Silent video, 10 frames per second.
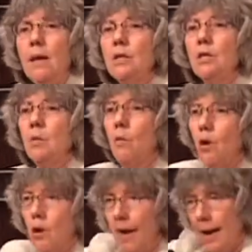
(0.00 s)
She
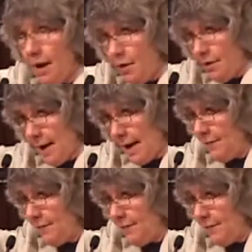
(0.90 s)
wore her hair kind